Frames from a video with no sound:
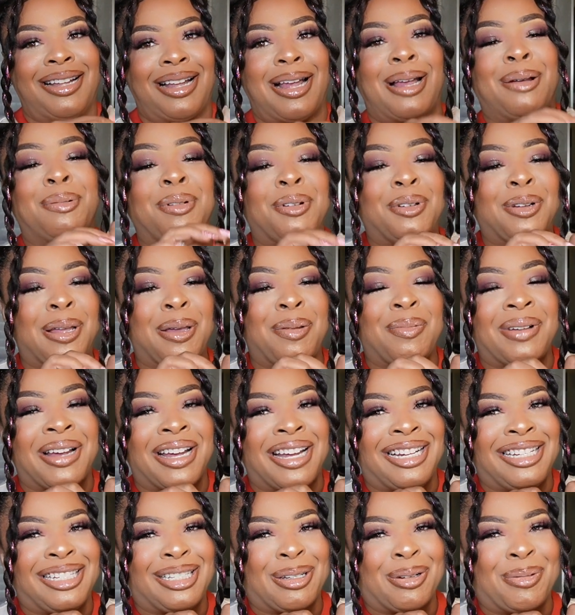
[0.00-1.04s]
I'm gonna keep my
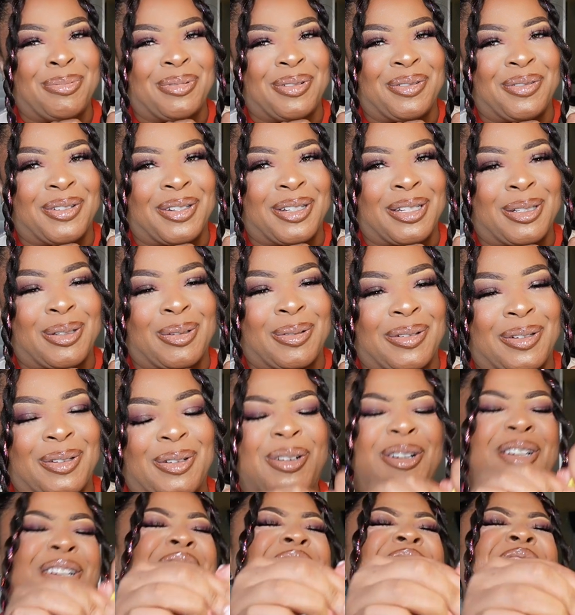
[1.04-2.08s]
eyes open for this one.
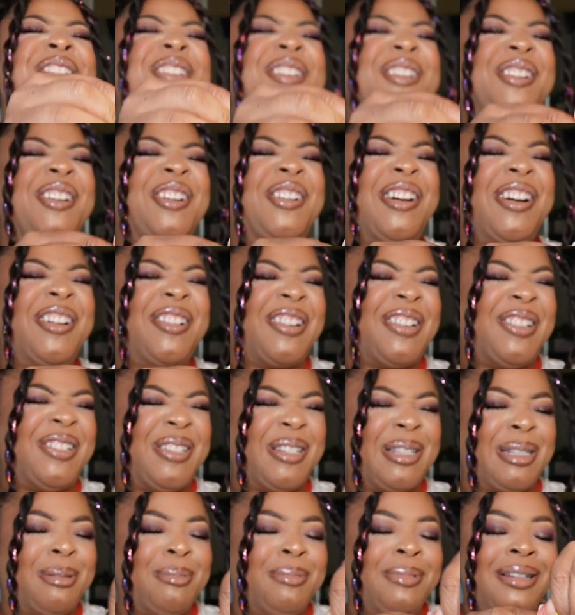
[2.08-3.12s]
Or no, I'll
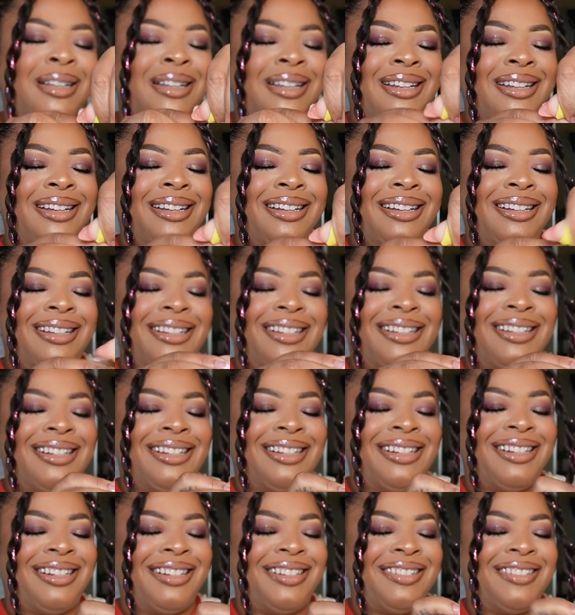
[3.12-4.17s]
close them.
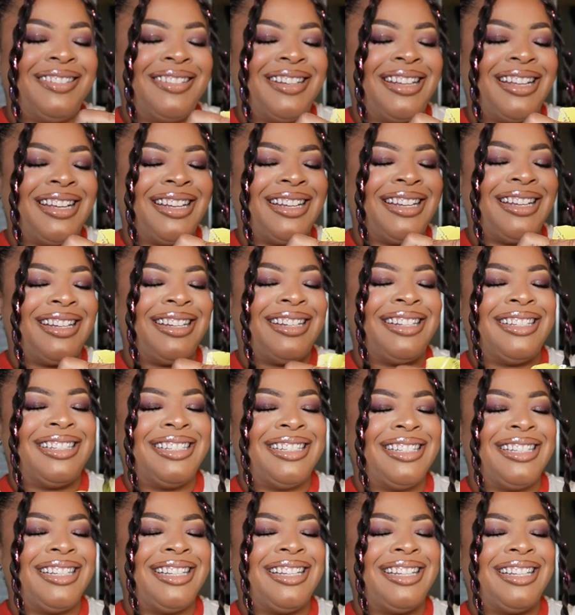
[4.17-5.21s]
Okay,
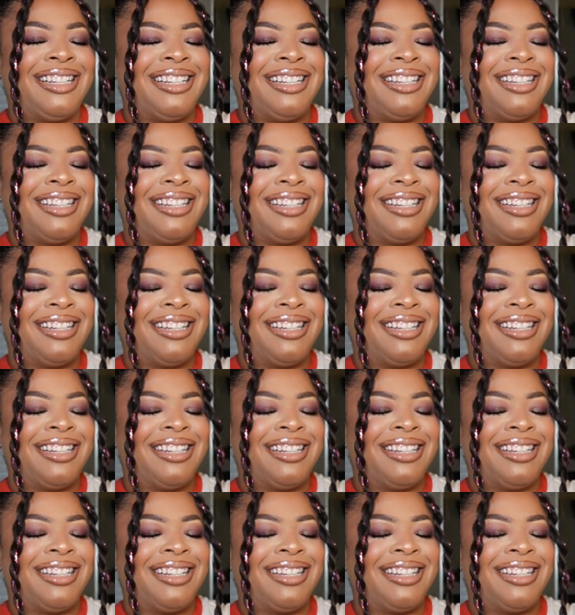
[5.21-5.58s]
let's see.